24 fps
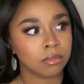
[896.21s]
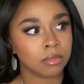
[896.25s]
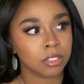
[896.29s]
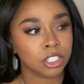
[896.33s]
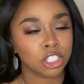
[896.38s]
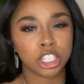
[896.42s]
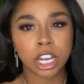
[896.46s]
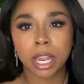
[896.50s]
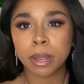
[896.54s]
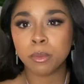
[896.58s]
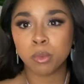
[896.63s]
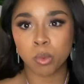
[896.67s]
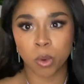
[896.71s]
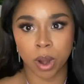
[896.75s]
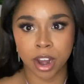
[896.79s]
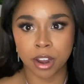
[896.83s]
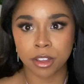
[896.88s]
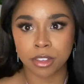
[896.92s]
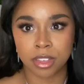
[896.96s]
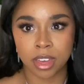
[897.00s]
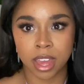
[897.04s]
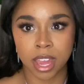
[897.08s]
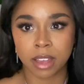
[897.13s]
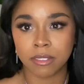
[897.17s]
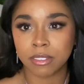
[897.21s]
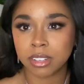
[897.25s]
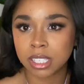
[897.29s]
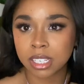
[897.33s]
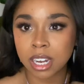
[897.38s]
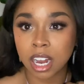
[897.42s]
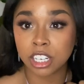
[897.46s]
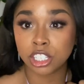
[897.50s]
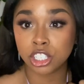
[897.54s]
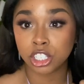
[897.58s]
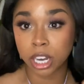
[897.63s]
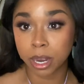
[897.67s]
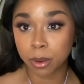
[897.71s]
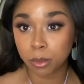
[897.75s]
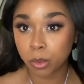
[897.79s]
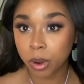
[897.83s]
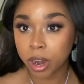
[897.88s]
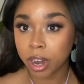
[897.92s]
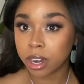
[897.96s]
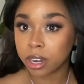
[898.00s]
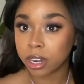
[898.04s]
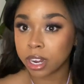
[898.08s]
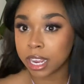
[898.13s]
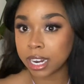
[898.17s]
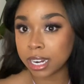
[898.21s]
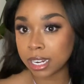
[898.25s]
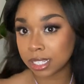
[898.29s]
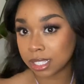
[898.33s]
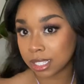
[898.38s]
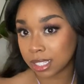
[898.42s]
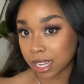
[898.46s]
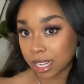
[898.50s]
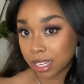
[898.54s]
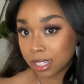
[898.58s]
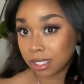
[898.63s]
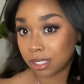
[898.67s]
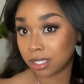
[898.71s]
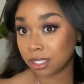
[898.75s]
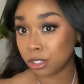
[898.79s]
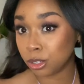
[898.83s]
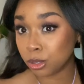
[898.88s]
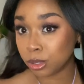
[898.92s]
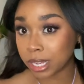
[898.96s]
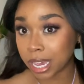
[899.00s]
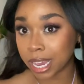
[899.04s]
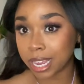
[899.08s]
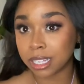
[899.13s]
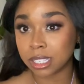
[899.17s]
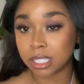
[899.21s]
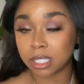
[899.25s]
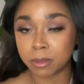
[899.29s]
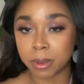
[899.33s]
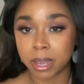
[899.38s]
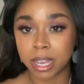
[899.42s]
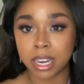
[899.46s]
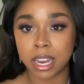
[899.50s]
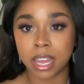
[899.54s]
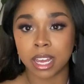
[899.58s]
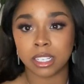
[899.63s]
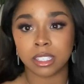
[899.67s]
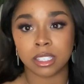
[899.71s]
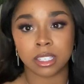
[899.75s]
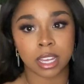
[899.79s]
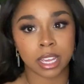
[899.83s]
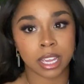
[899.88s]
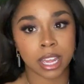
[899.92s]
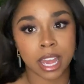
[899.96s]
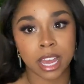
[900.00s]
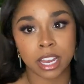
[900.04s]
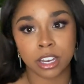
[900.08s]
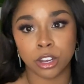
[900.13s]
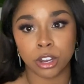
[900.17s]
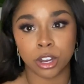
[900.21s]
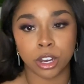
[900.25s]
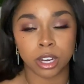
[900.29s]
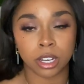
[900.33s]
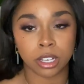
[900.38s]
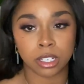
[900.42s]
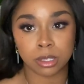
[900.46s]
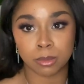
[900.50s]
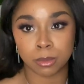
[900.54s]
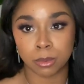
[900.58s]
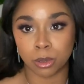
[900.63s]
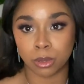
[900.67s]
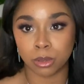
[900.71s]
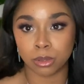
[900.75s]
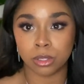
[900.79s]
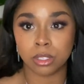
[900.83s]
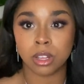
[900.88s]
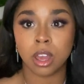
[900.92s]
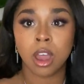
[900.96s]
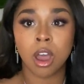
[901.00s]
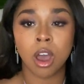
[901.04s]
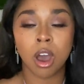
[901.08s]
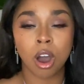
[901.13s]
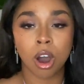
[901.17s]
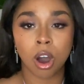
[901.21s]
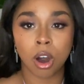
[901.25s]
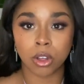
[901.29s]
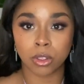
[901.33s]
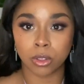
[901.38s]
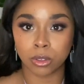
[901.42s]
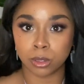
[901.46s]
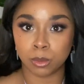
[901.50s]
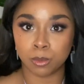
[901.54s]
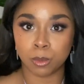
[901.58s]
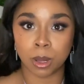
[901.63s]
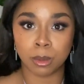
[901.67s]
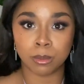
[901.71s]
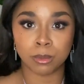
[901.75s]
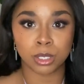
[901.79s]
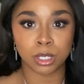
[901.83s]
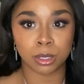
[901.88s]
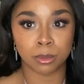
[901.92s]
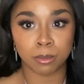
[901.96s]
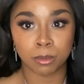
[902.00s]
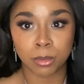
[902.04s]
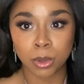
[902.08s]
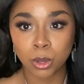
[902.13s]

Shapewear thing. If it's not shapewear and it's like too tight in spandex, again, you're going to expose all those bumps and